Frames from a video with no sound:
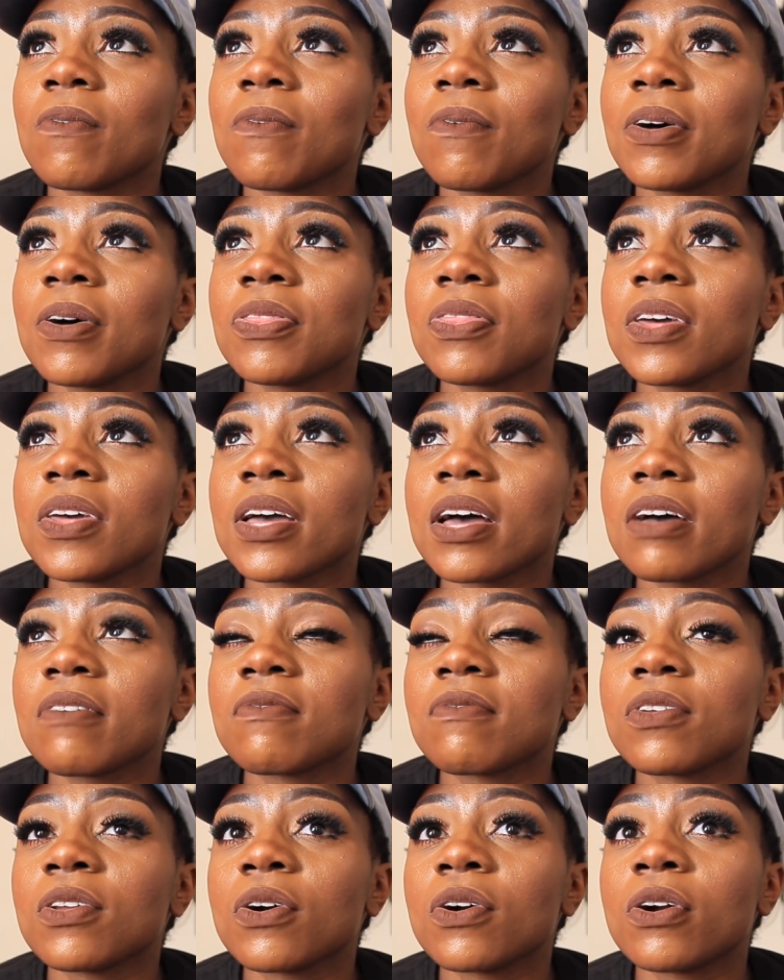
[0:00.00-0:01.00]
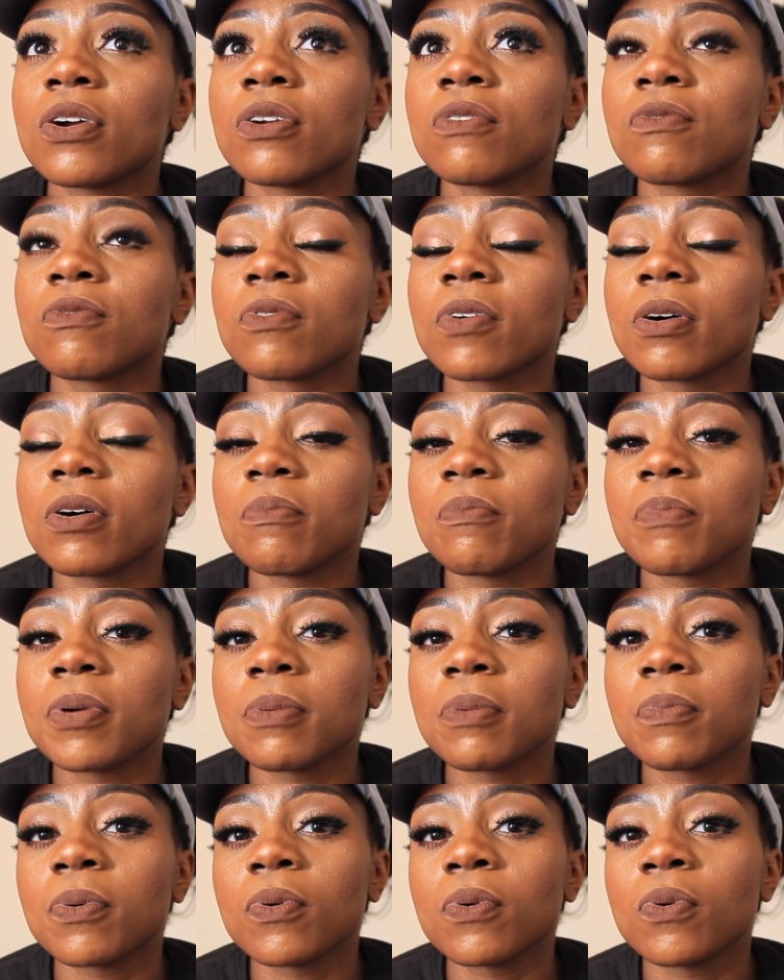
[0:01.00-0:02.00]
one thing I've learned from
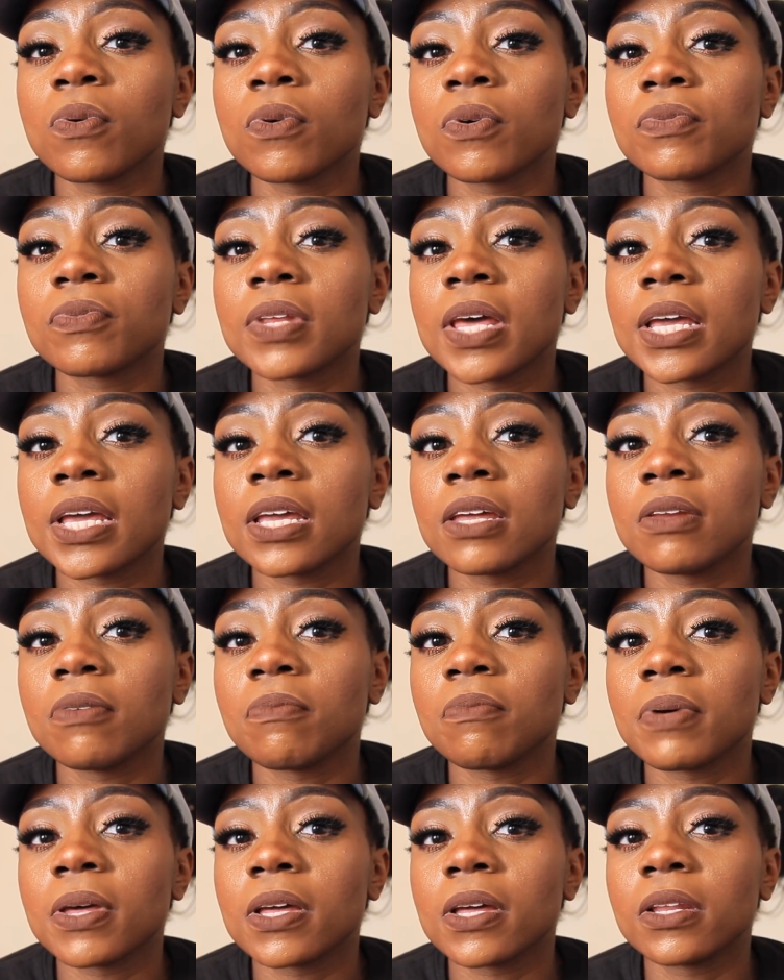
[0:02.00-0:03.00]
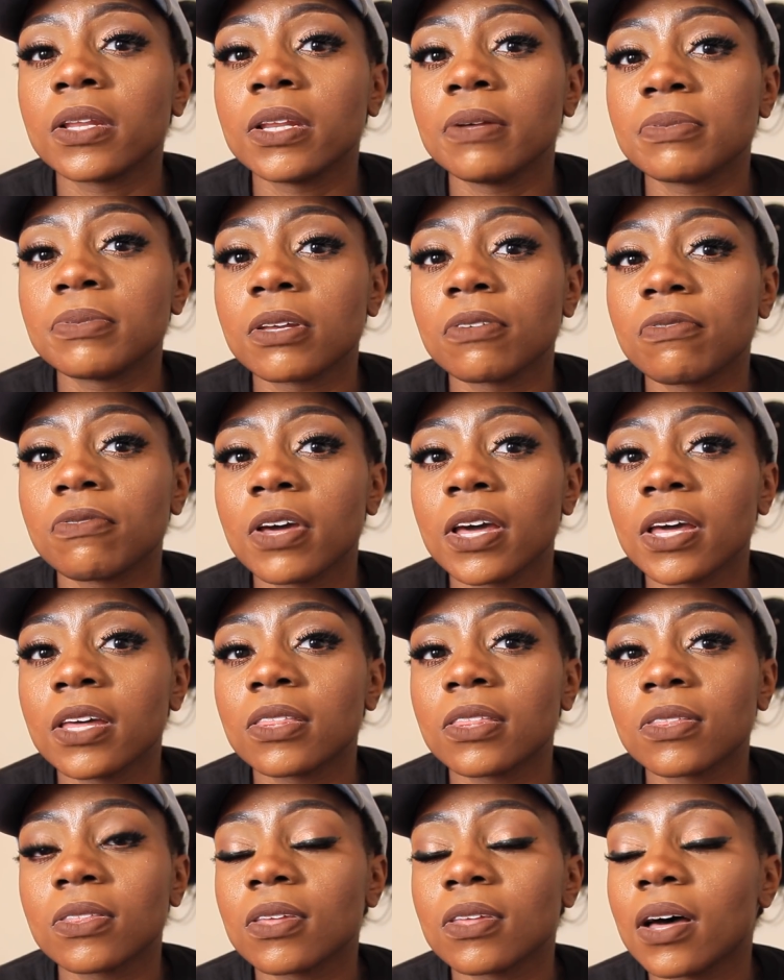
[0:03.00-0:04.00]
people who have taken big leaps of
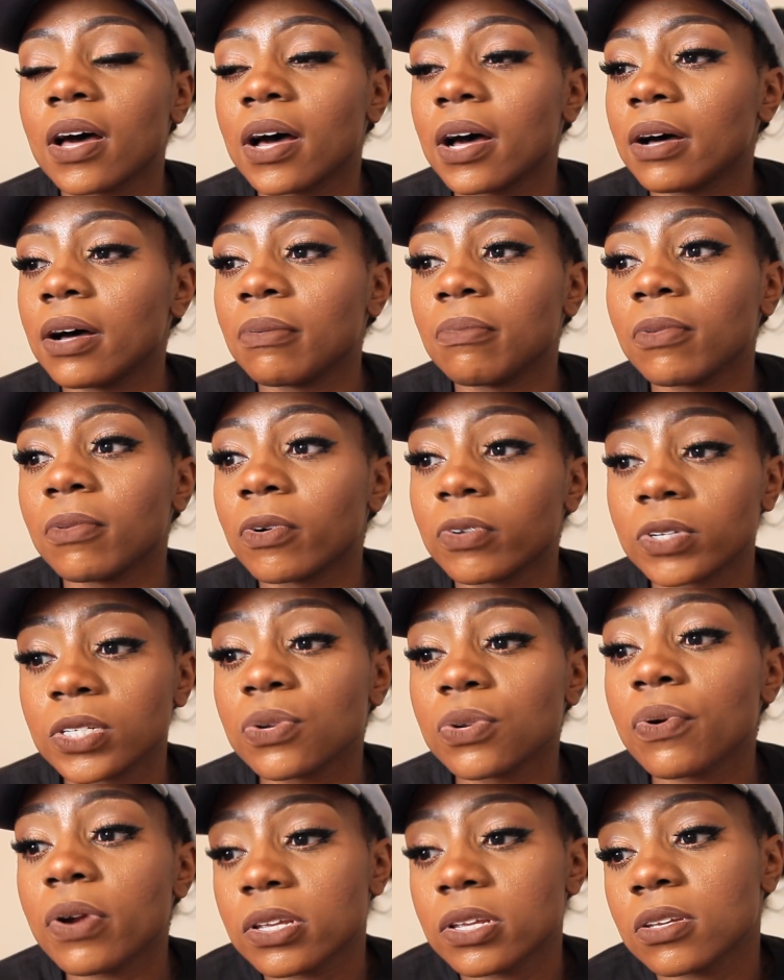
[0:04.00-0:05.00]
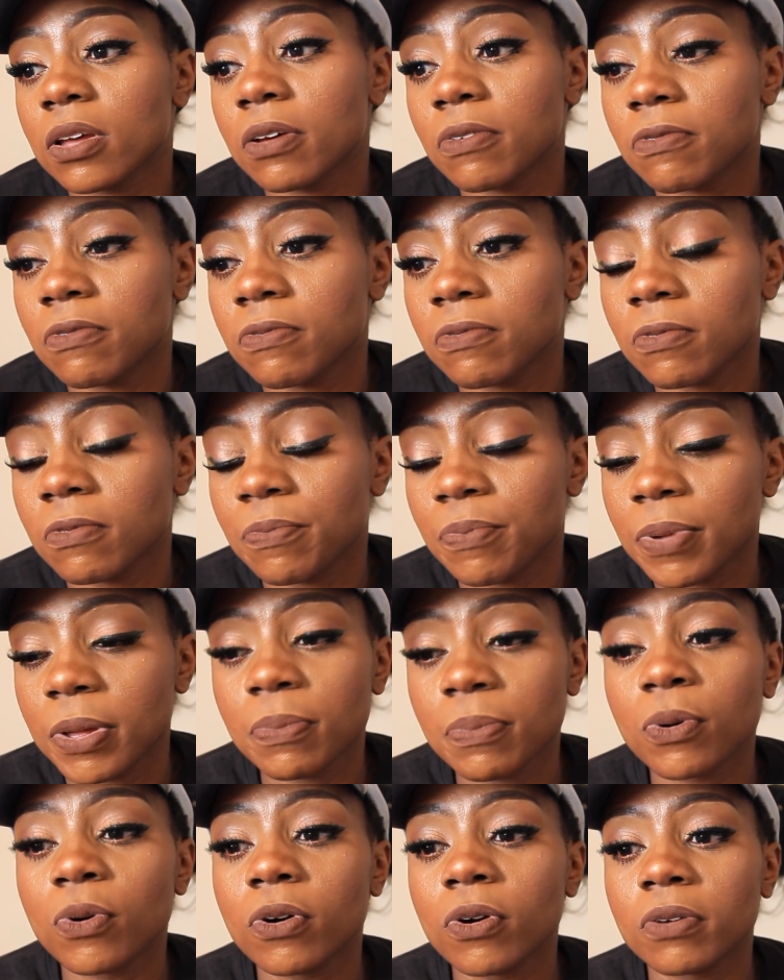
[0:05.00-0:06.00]
faith, or stories of
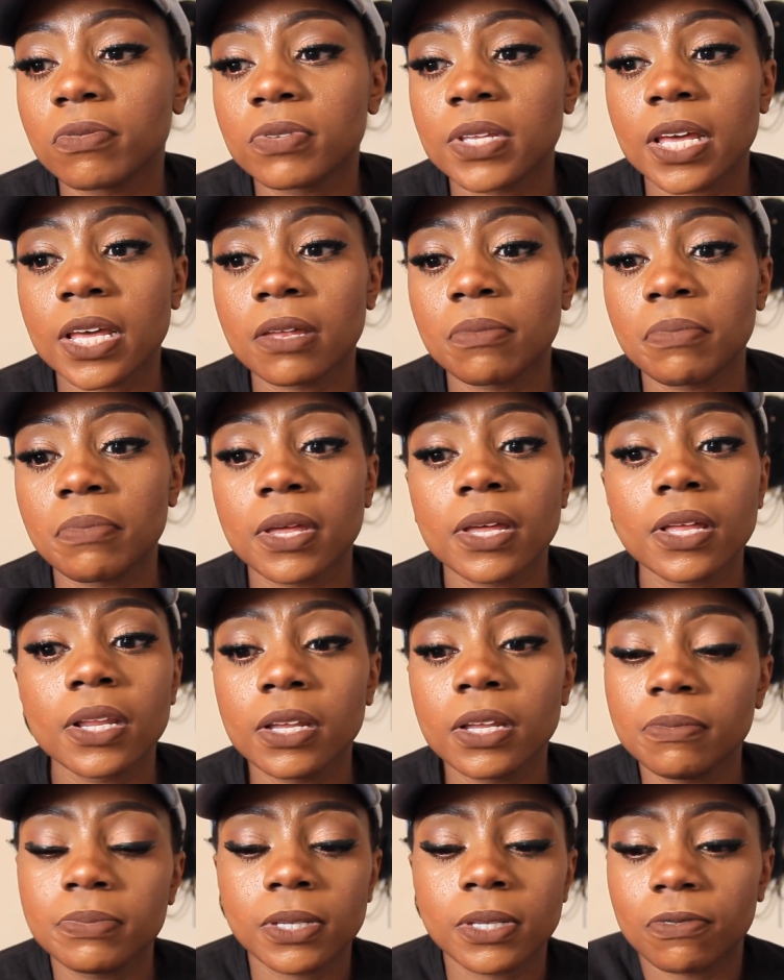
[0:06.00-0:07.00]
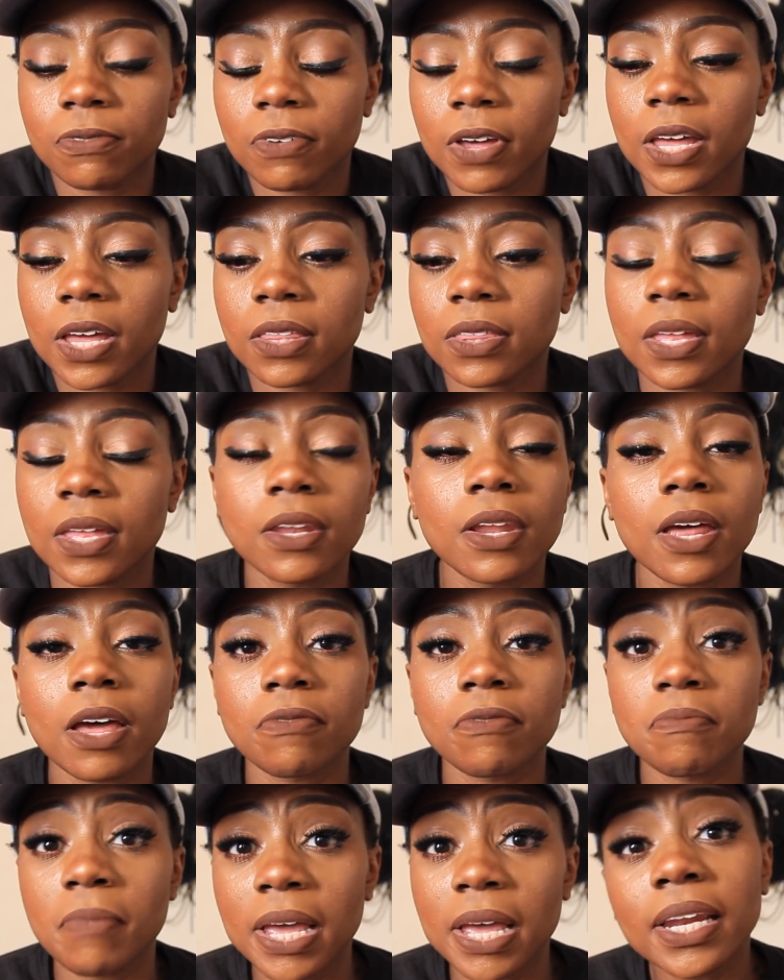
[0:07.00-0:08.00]
people who have taken big leaps of faith and
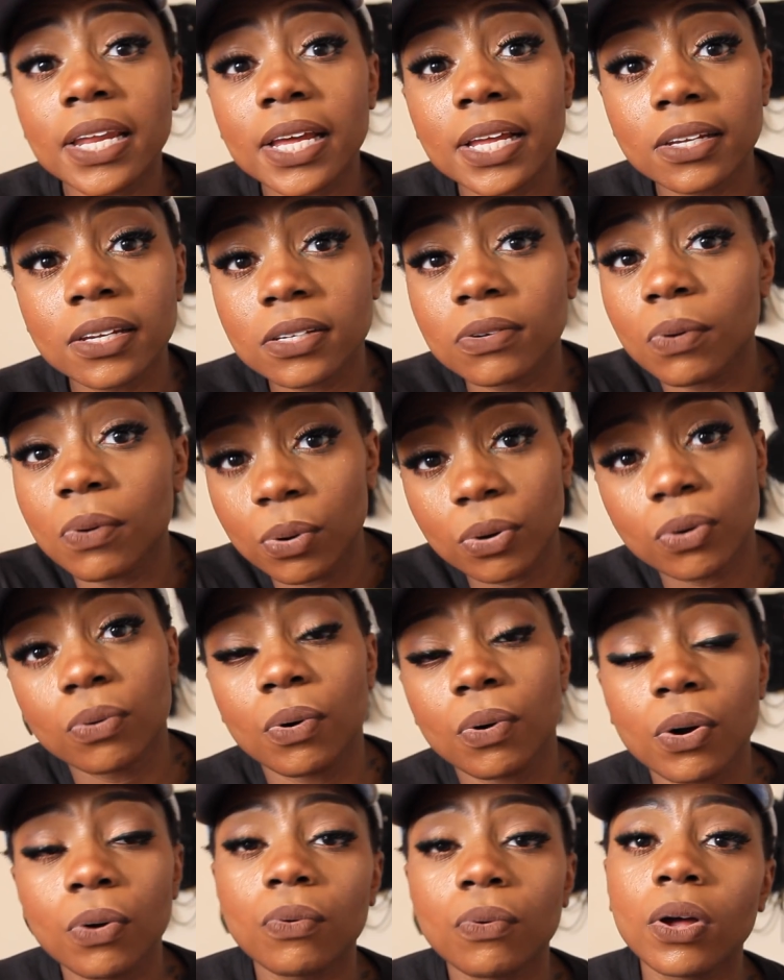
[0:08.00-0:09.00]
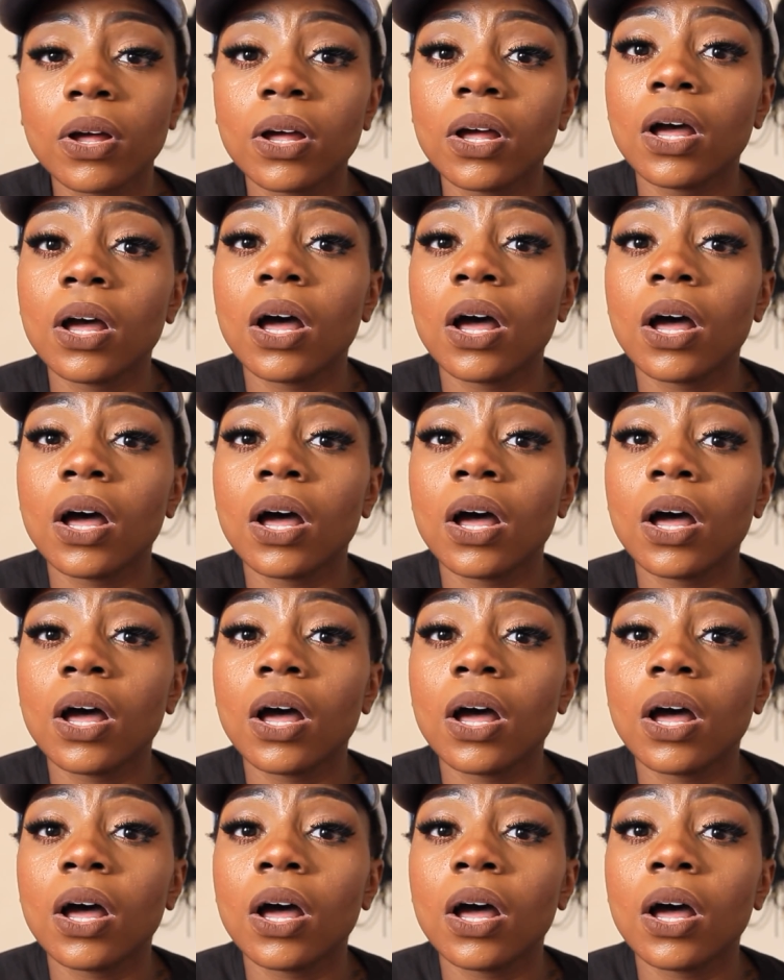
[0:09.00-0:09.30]
have made it, quote unquote,